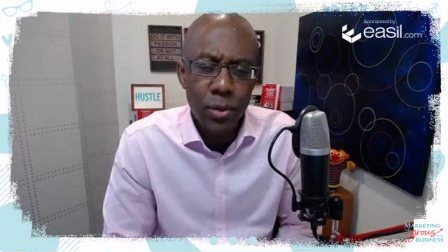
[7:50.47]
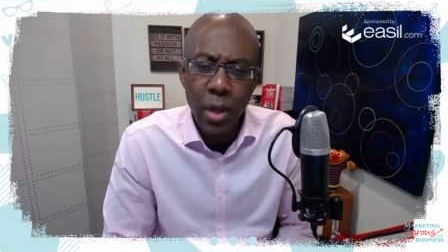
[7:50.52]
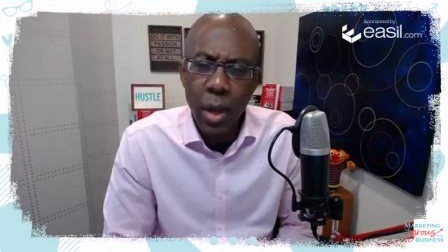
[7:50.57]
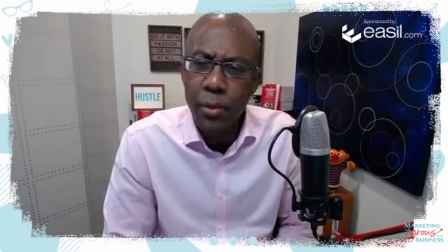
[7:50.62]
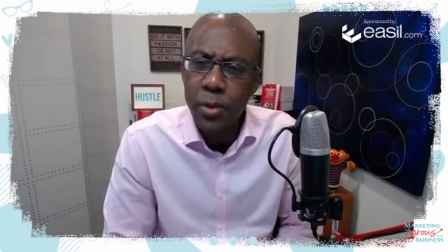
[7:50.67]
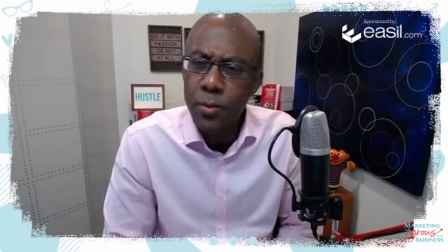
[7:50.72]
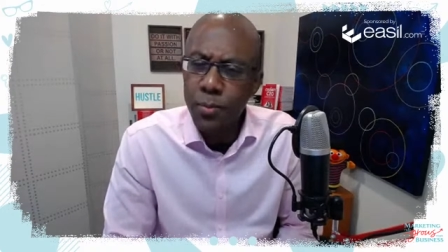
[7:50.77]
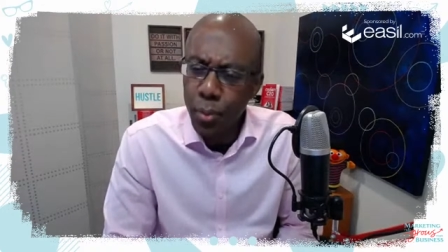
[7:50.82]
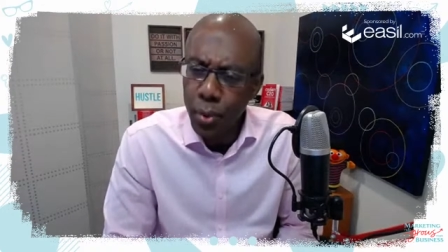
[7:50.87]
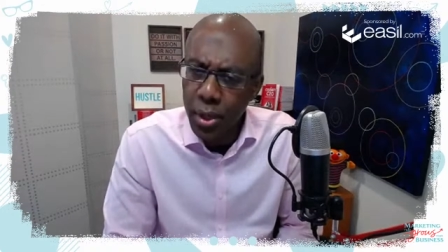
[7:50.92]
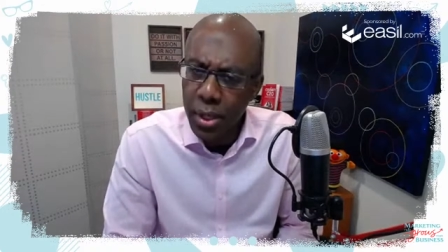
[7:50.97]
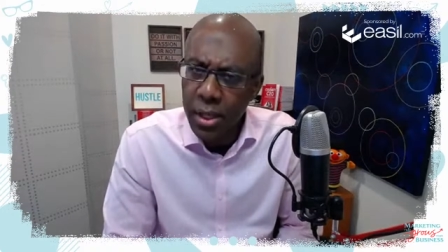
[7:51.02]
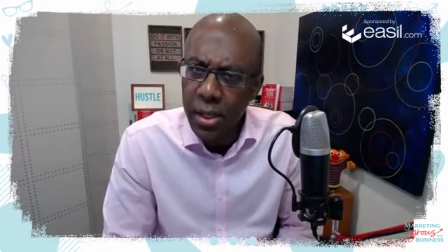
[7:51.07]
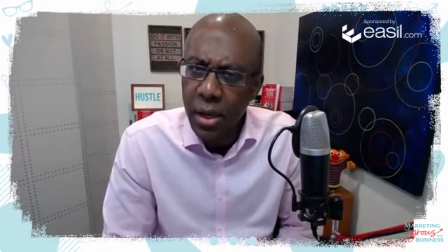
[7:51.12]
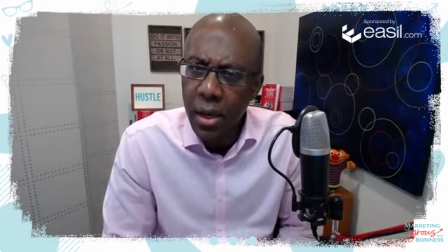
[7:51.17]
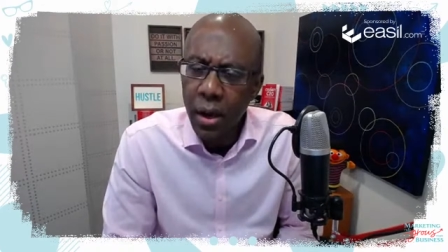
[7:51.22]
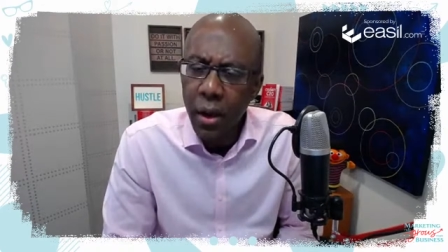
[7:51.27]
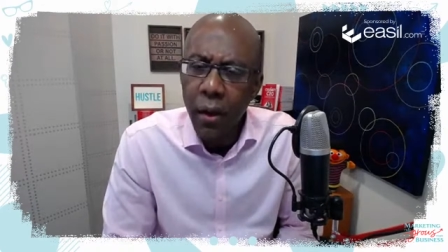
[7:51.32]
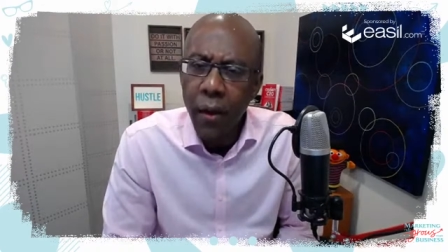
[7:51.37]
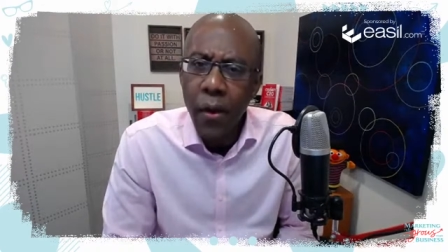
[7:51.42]
So I was pretty
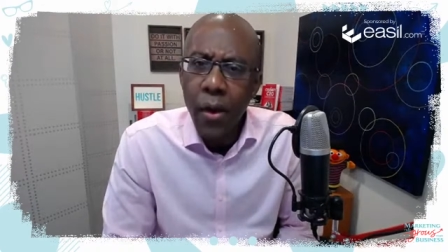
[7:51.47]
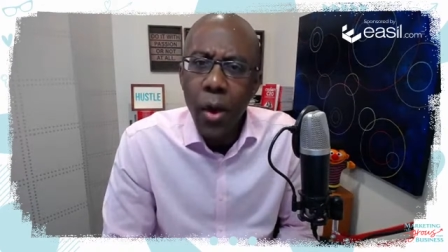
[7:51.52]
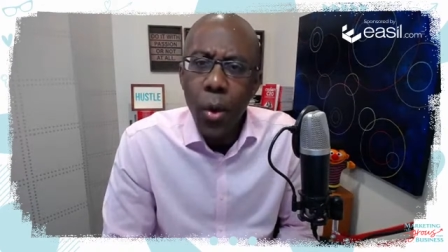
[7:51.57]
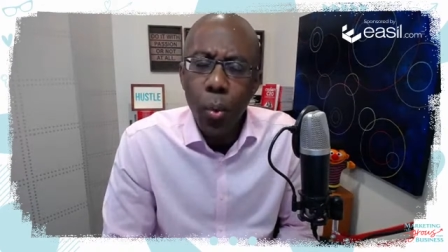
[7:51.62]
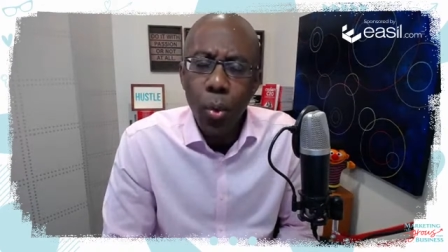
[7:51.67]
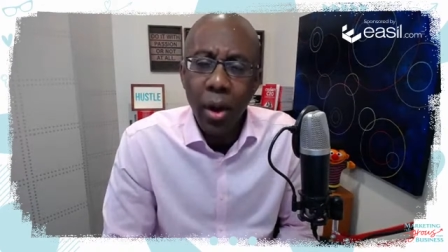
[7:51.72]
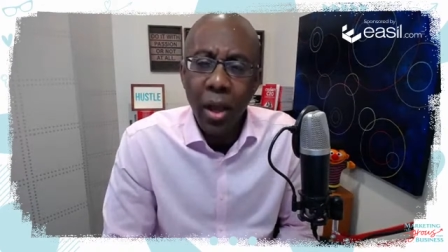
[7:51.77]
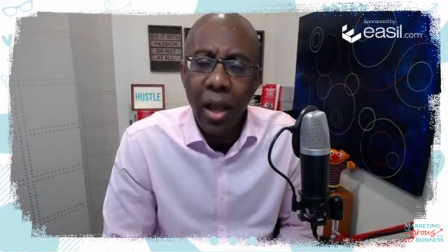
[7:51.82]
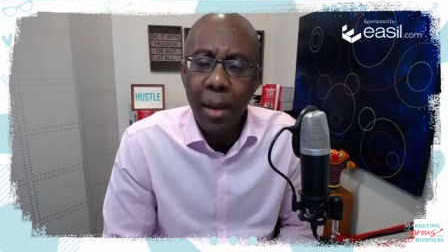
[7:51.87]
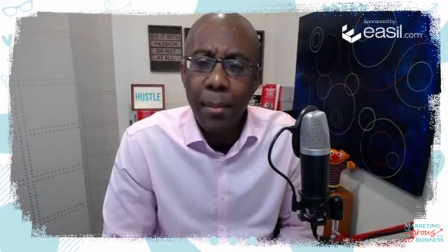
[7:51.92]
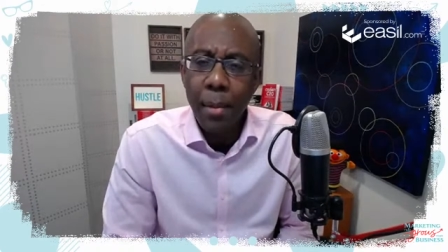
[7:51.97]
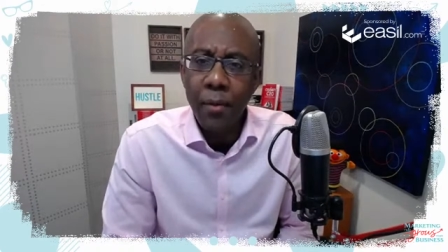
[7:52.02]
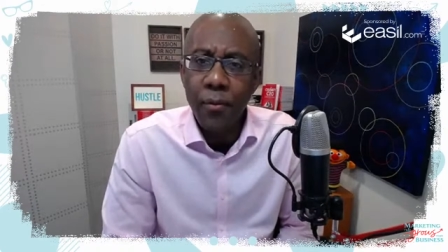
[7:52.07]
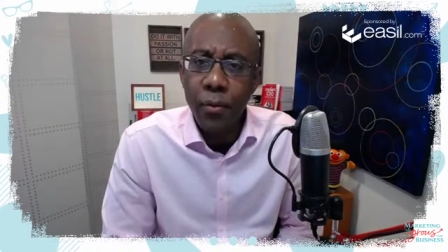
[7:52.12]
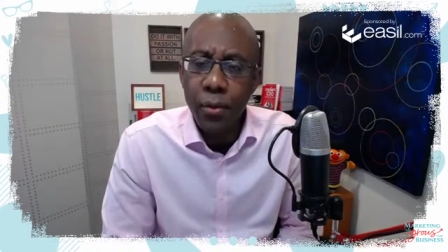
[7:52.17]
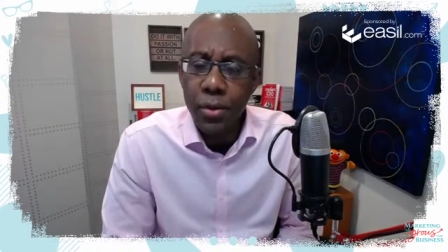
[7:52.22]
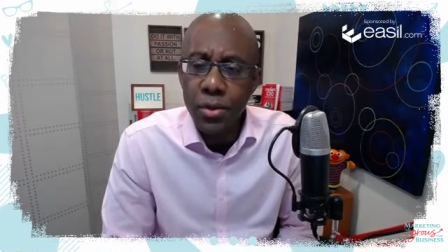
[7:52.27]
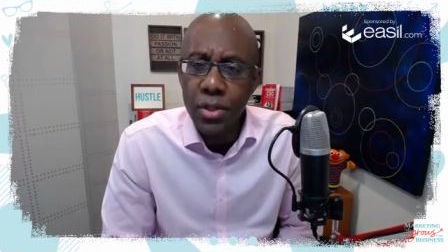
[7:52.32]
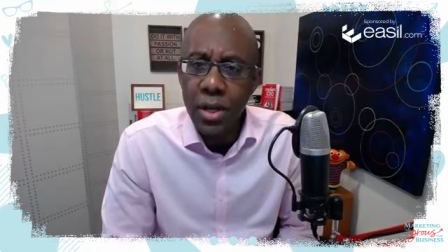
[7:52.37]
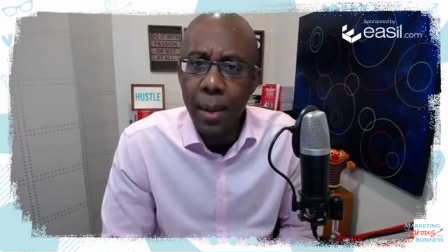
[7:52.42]
young when I got my
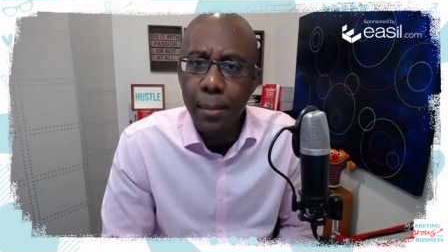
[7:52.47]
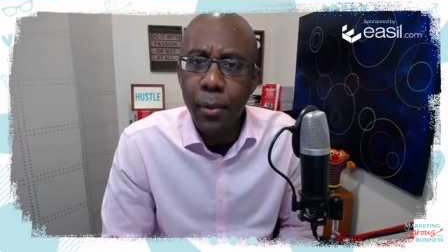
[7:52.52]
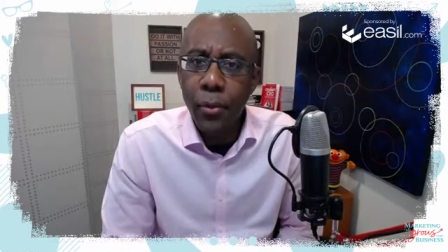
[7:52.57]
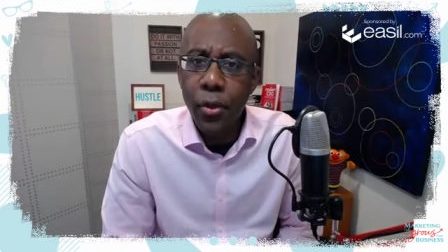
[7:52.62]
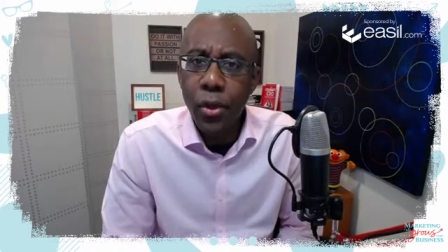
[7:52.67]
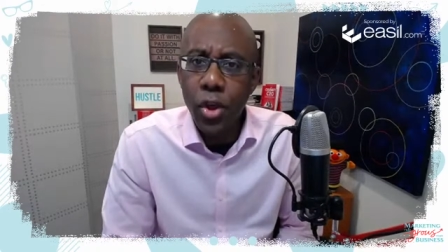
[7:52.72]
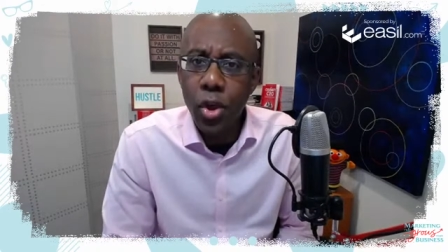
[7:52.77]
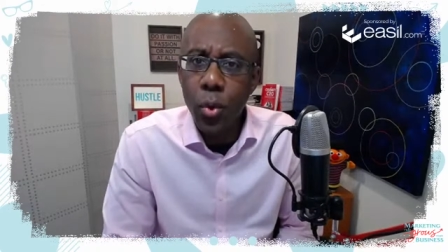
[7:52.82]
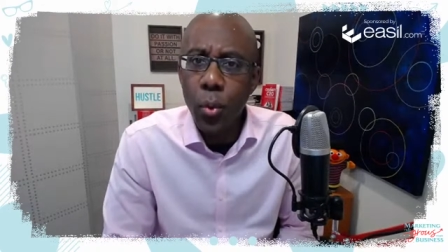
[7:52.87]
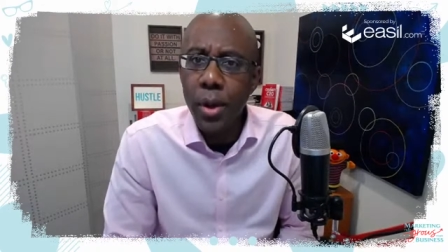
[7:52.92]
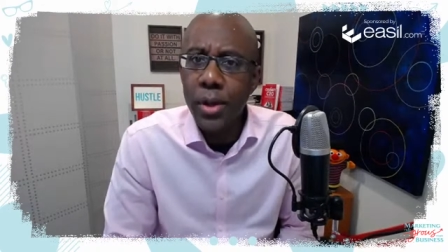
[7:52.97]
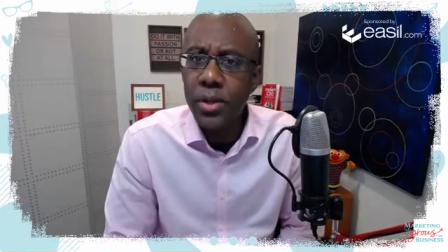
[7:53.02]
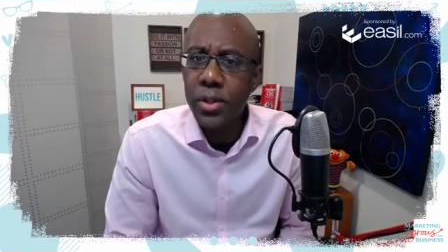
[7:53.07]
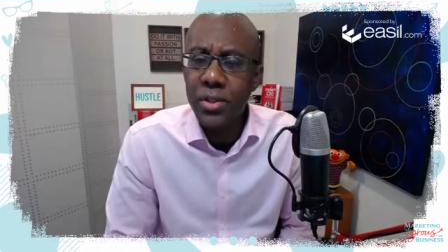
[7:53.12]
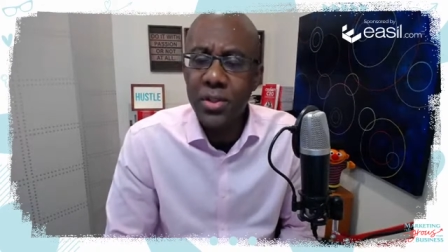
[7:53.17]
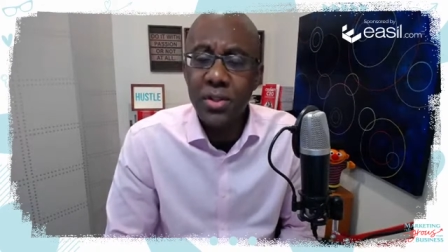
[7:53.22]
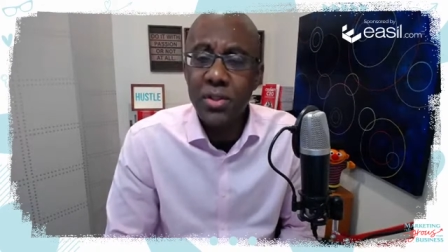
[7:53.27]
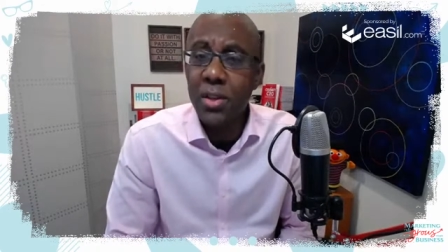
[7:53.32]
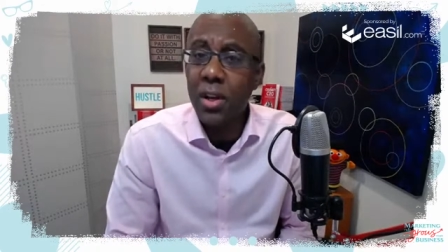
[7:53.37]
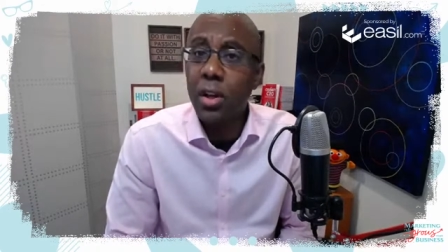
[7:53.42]
first job at the UN,
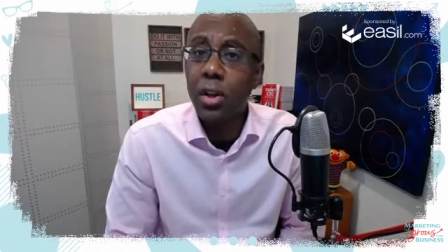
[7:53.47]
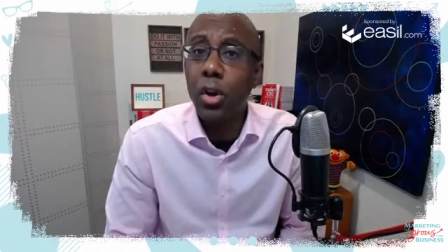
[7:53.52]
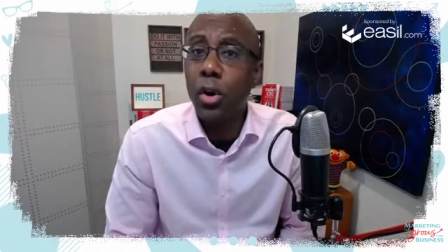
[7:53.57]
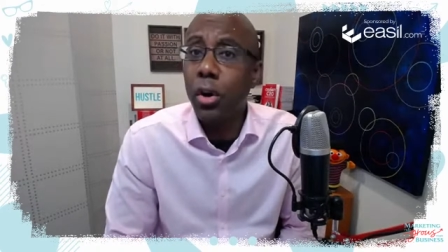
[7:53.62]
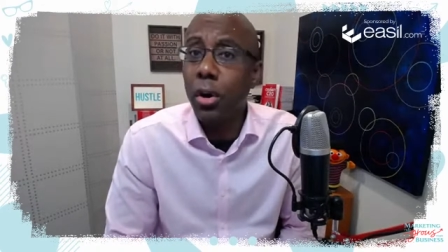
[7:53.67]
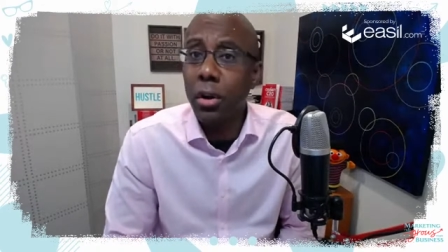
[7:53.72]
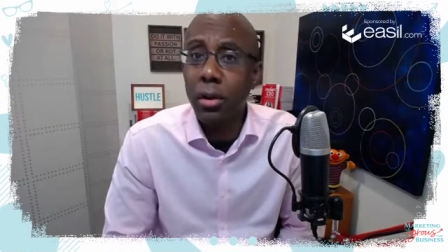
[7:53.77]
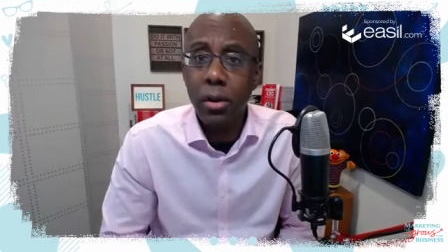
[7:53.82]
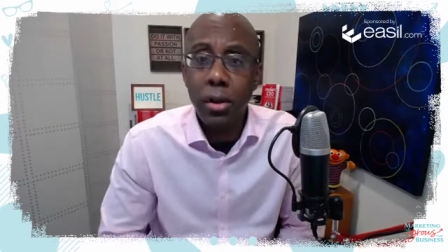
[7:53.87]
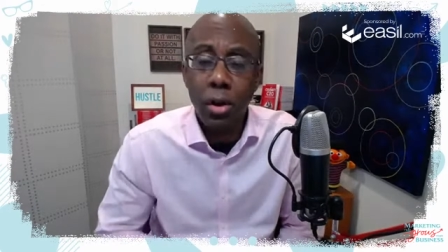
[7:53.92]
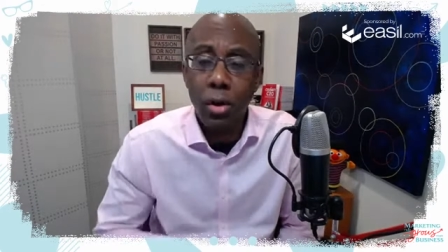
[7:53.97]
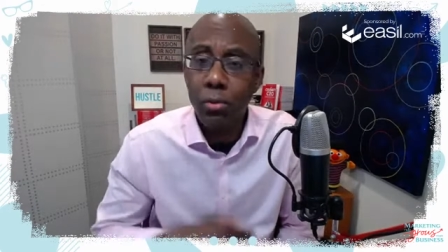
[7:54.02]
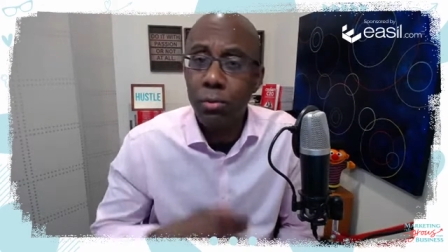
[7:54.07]
just as a clerk,